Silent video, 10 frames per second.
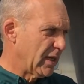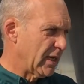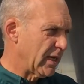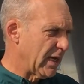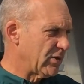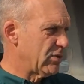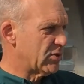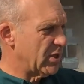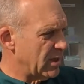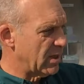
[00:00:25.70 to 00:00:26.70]
And as you
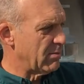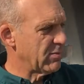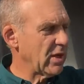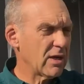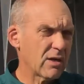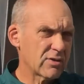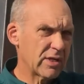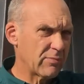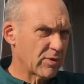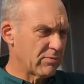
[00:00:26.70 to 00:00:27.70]
see them, they are
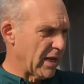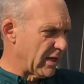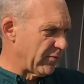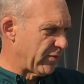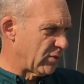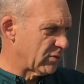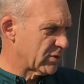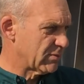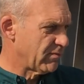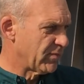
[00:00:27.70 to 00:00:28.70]
separate
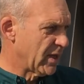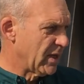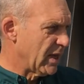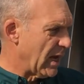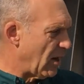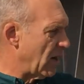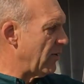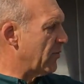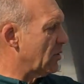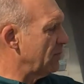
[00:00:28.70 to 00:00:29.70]
manifolds.
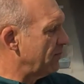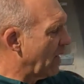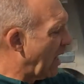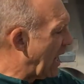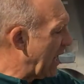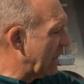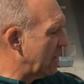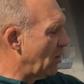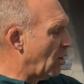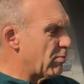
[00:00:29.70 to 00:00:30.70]
However, I
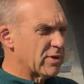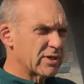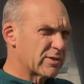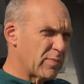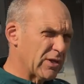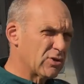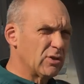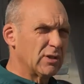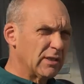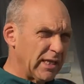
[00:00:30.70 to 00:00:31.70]
can open a
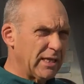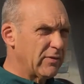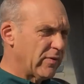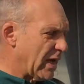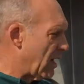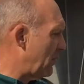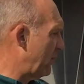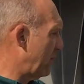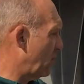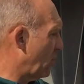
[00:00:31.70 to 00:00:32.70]
special link valve
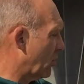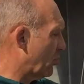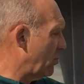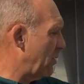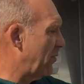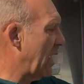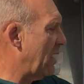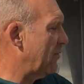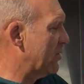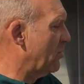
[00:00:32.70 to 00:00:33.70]
or group of
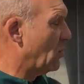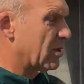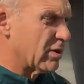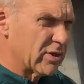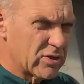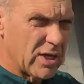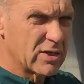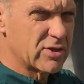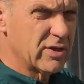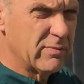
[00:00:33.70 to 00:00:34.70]
valves, one on the
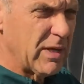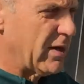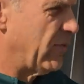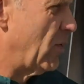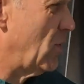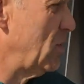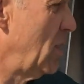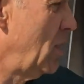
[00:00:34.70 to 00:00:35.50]
suction manifold,